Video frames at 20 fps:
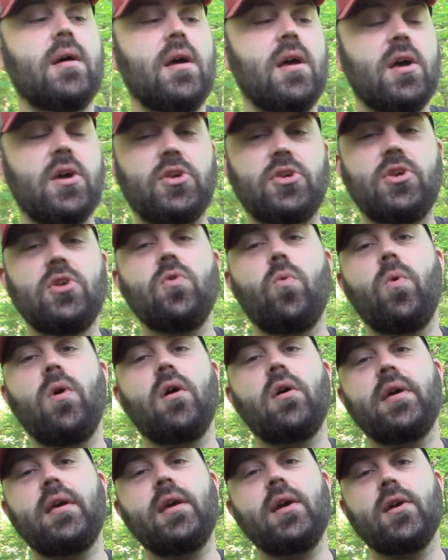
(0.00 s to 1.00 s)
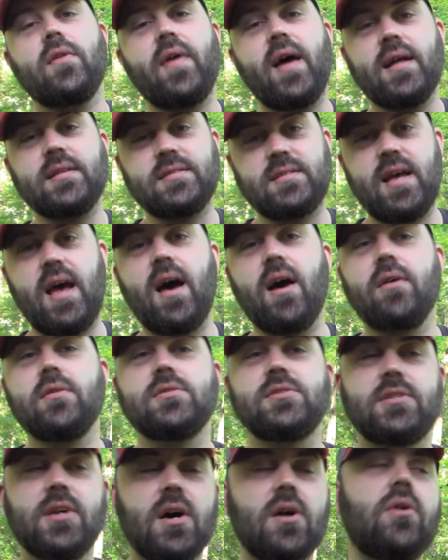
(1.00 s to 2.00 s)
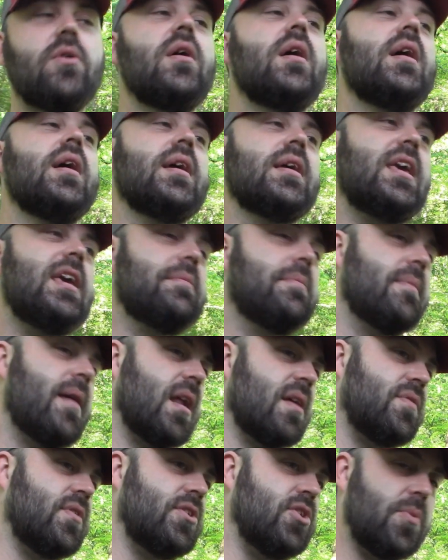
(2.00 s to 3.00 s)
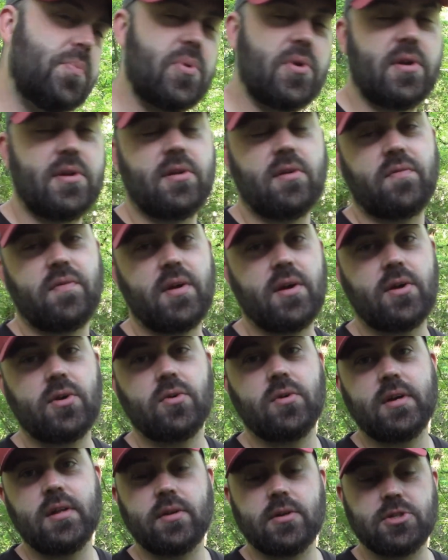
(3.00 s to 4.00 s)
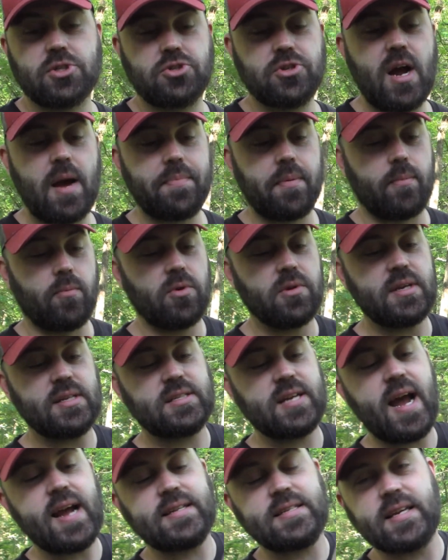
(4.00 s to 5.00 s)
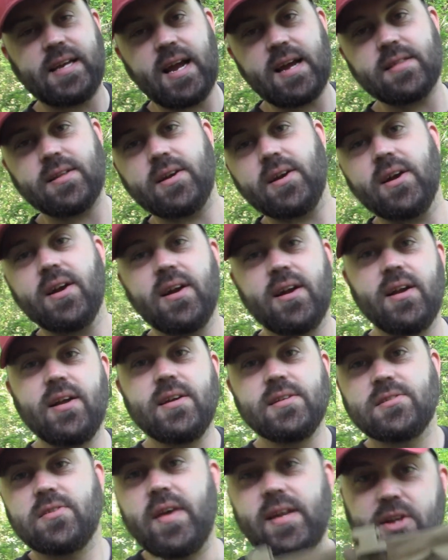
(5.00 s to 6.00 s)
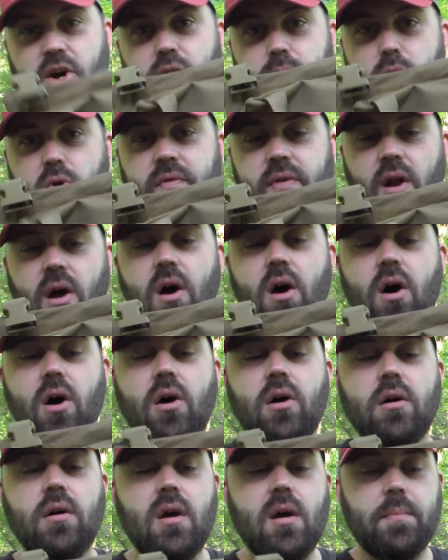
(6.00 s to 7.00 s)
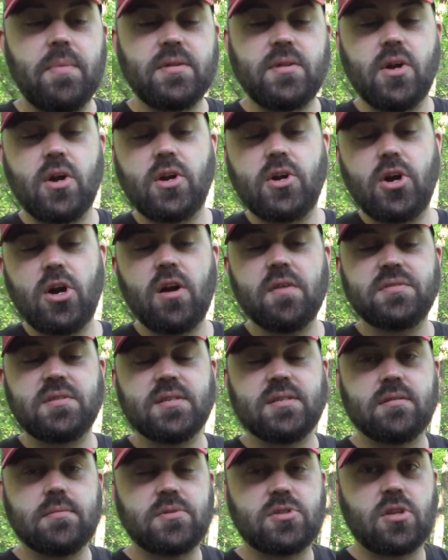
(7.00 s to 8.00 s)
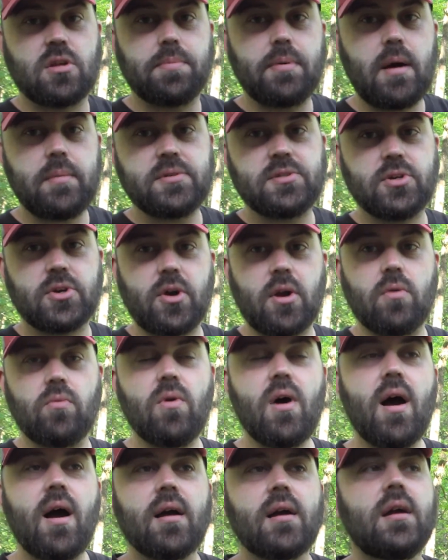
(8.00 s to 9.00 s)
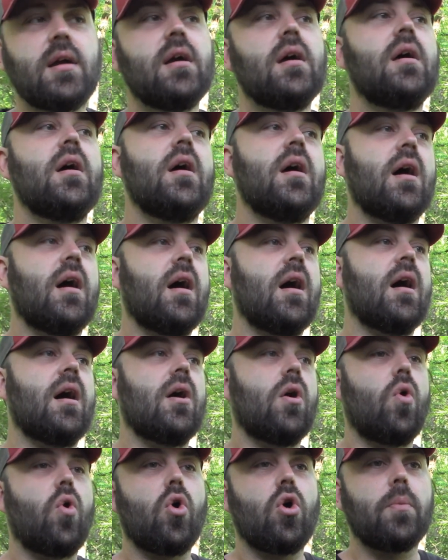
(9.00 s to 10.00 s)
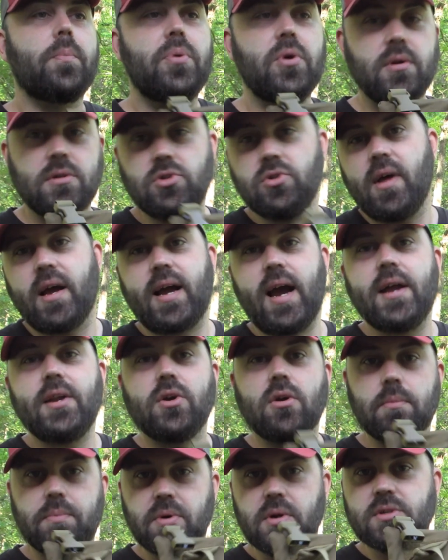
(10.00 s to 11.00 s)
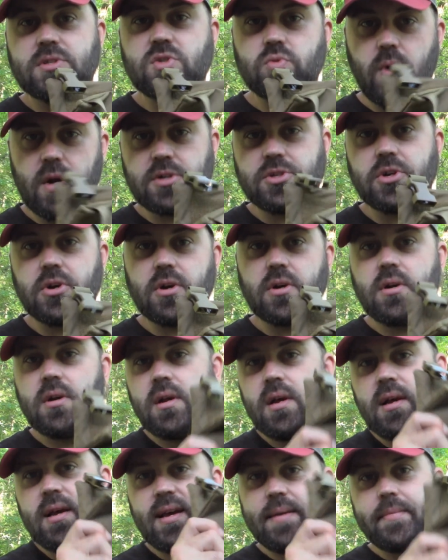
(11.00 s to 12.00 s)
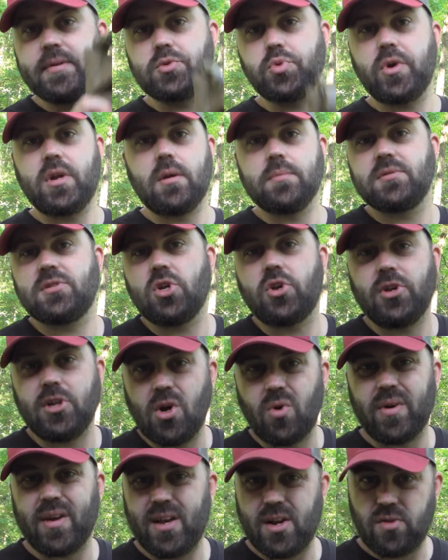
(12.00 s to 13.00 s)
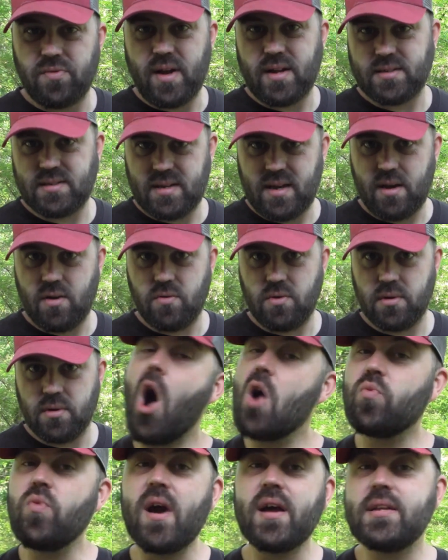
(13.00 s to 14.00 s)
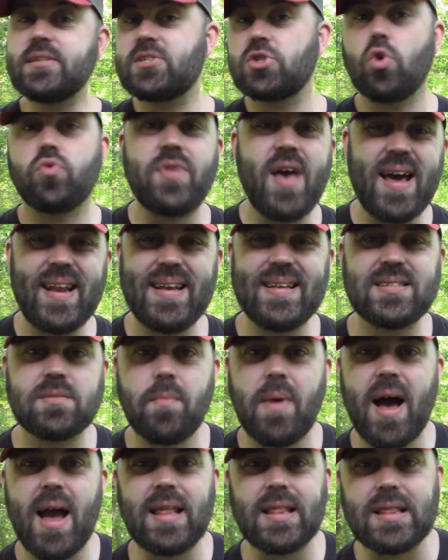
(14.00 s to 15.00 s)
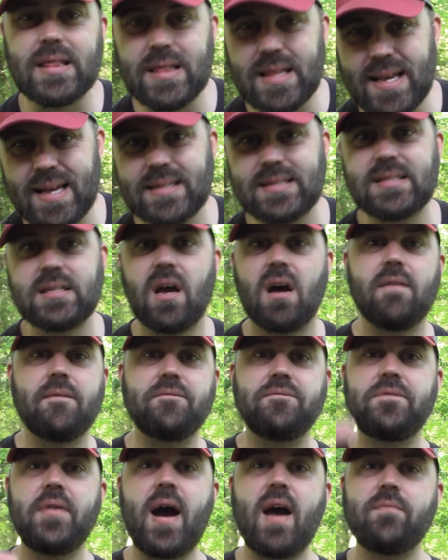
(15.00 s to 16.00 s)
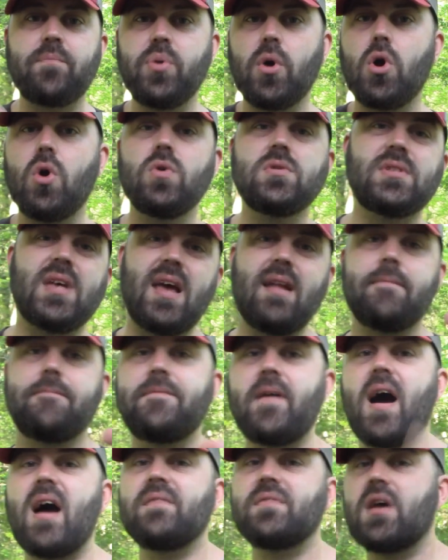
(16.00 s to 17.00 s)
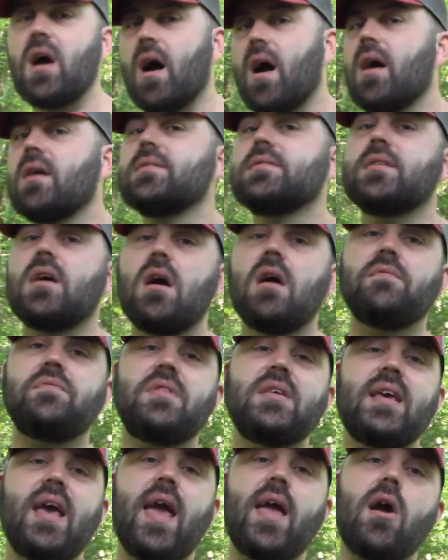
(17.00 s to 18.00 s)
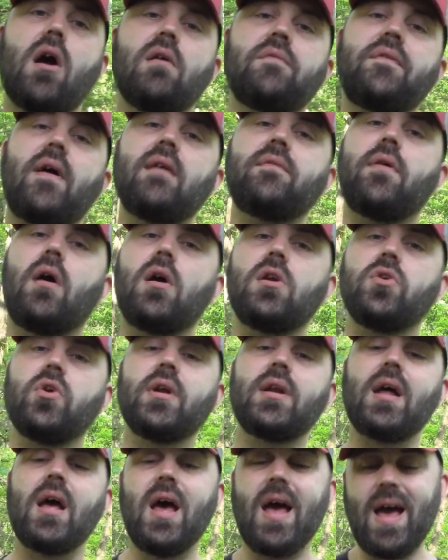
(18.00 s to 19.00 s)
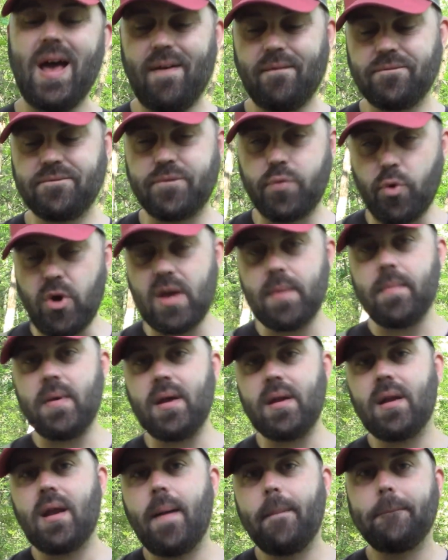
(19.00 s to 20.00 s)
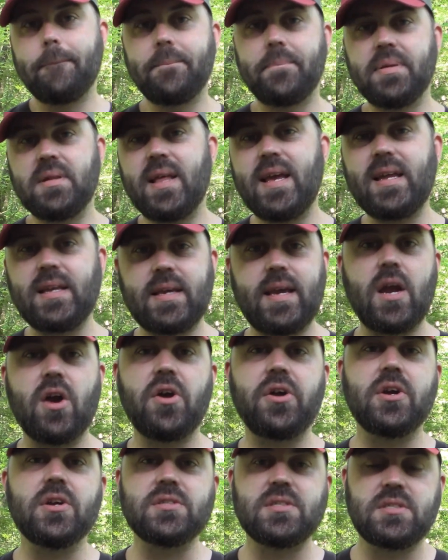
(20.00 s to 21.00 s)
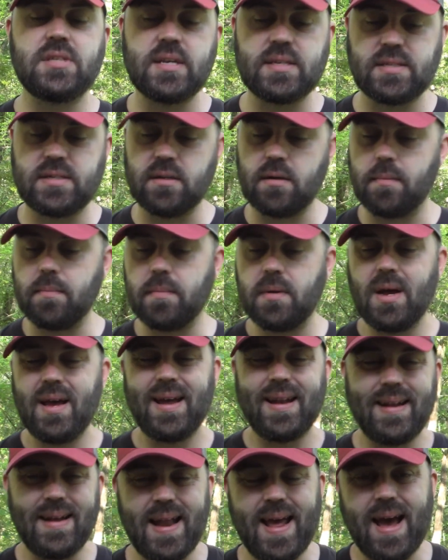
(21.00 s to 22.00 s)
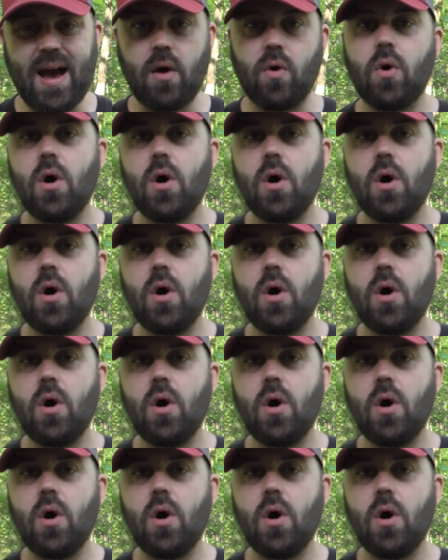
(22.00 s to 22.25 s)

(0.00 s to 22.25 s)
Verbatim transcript: you will hear that sound. So keep in mind if you do put it in your vehicle, either strap them really tight together so they don't move at all, but they're a curved system, so they're probably still gonna rock, uh, or put, do like I do and put a sweatshirt in between them so you don't hear that sound. Alrighty, so that is my list of five pros and five cons of the AR500 Freeman plate carrier system. Now,